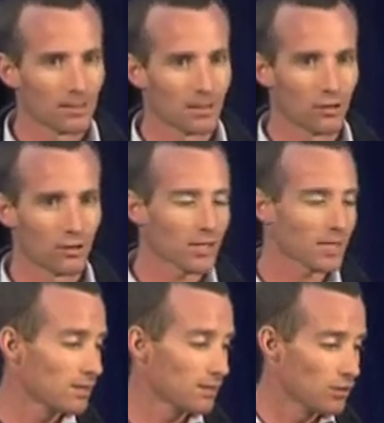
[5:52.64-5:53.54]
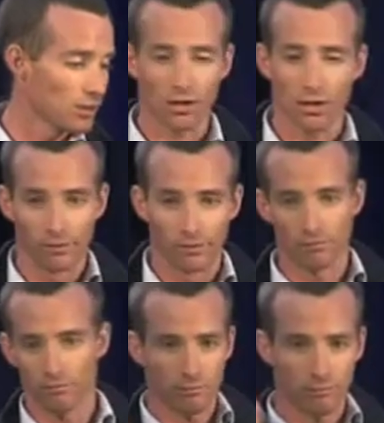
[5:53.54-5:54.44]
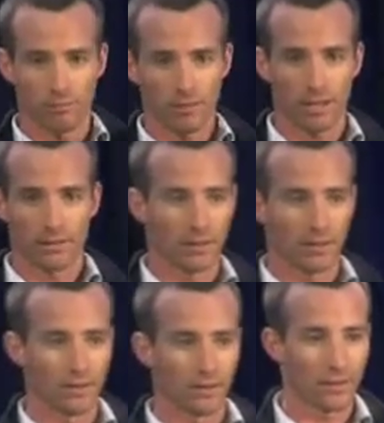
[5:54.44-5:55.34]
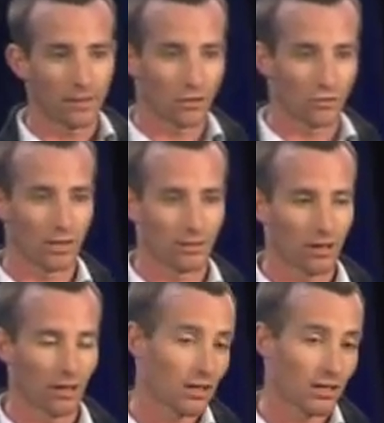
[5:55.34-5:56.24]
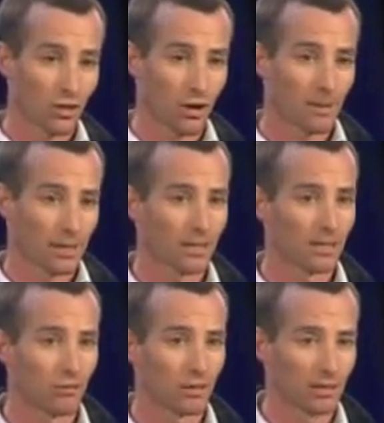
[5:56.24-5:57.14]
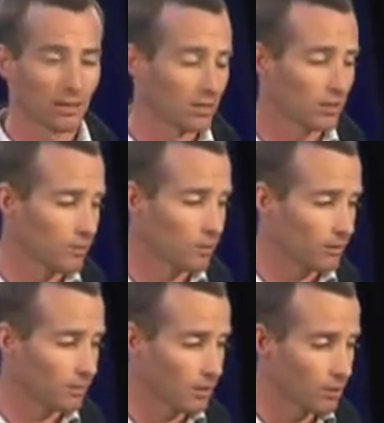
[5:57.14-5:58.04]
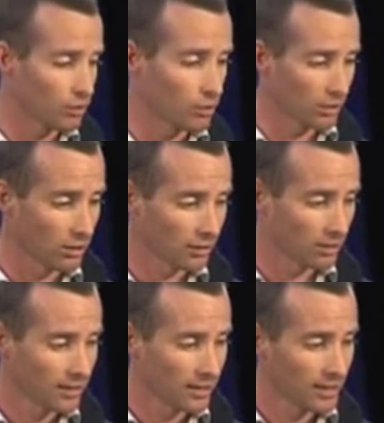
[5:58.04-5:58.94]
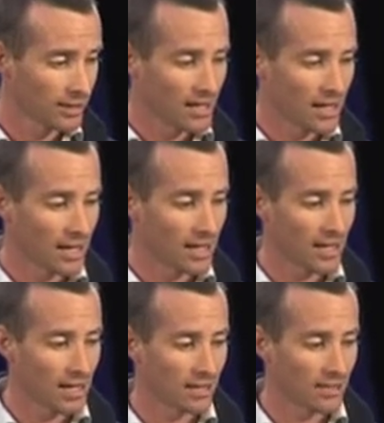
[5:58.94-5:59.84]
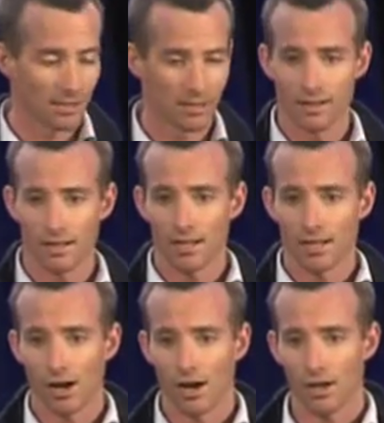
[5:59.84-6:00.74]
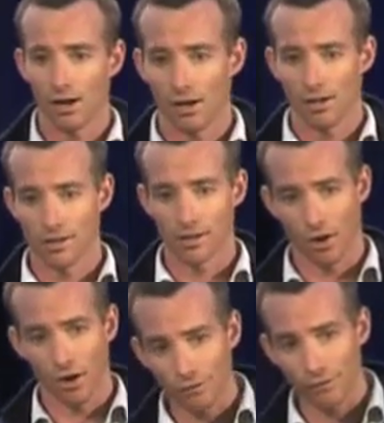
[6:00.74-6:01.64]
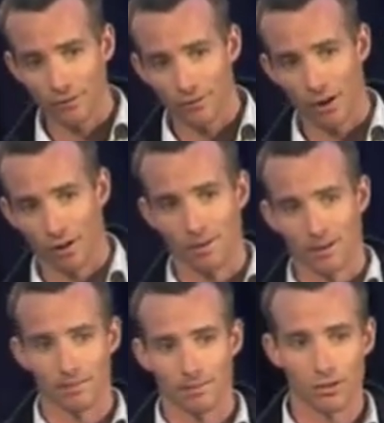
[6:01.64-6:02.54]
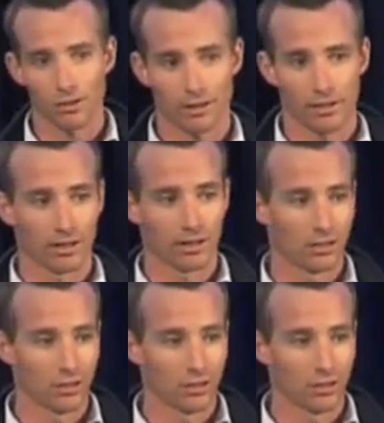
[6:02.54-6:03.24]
So you just kind of, if the video is really, like I Skype my kids regularly because I'm away from home quite a lot, and there's a config file on my computer that I can